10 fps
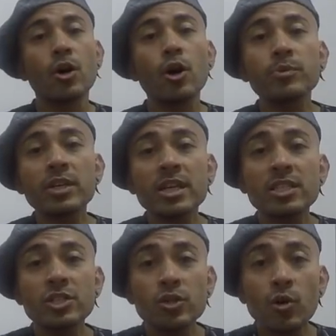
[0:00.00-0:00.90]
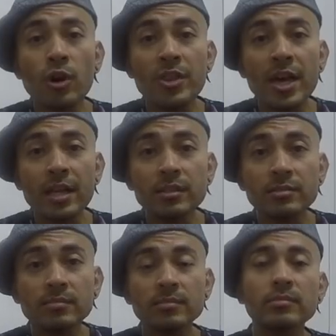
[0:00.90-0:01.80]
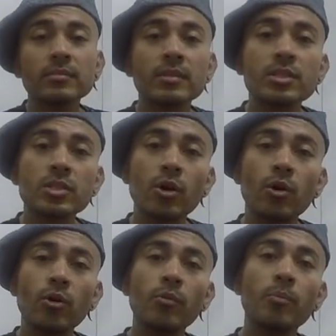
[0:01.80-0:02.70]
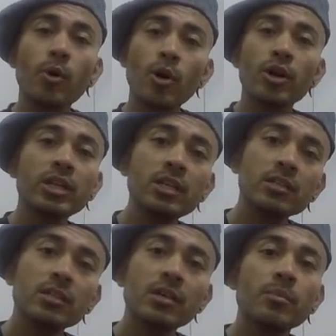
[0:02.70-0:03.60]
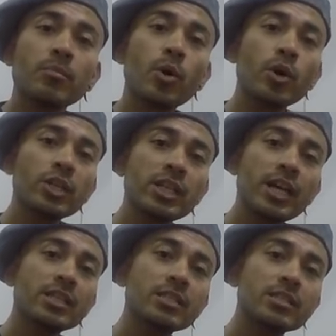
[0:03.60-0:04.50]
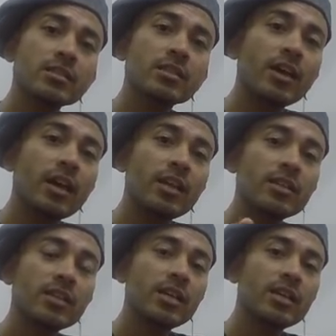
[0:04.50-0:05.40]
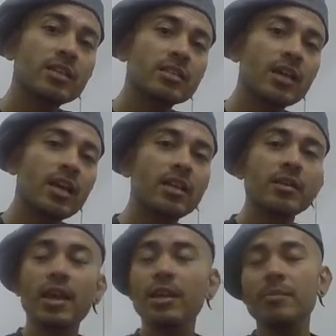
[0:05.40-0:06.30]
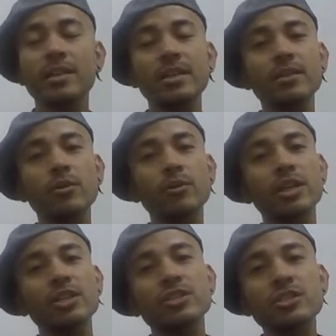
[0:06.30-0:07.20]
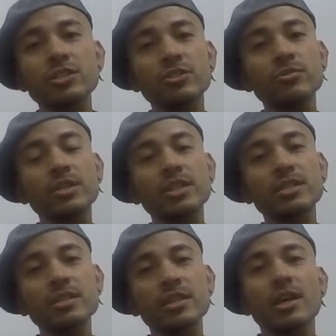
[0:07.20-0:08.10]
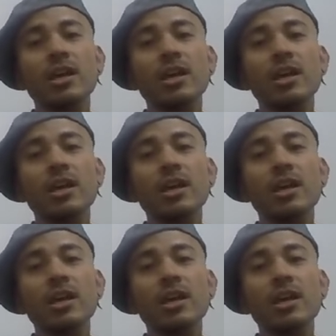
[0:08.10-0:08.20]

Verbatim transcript: Hope you guys enjoyed that. So party, party dance. Any of the kids, any, anybody, all ages can do this.